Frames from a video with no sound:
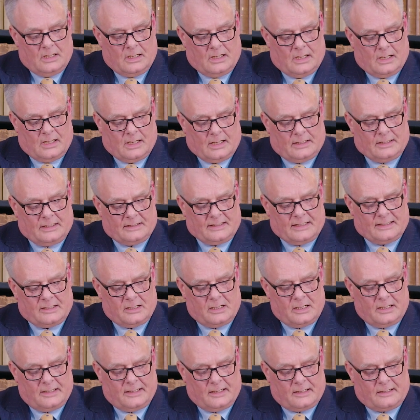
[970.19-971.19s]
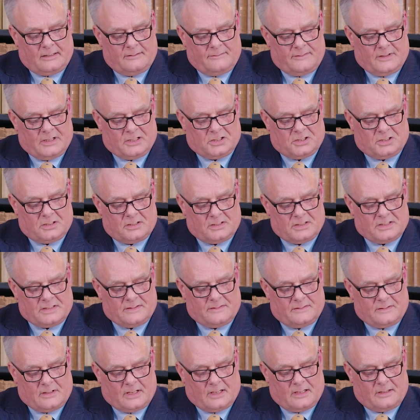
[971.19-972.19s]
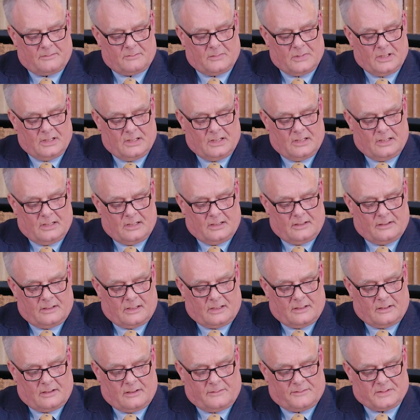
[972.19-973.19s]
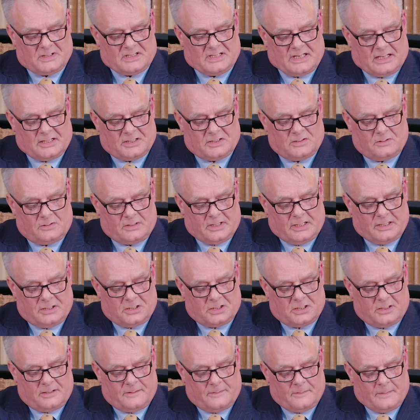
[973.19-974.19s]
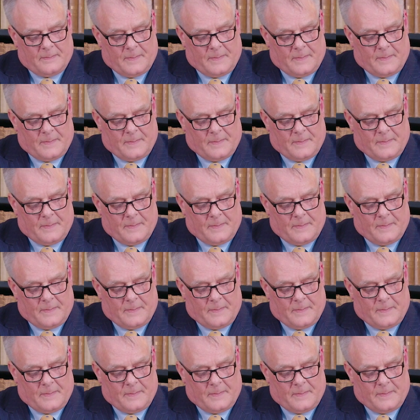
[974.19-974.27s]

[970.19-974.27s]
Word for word: and had had earlier convictions of a sexual nature.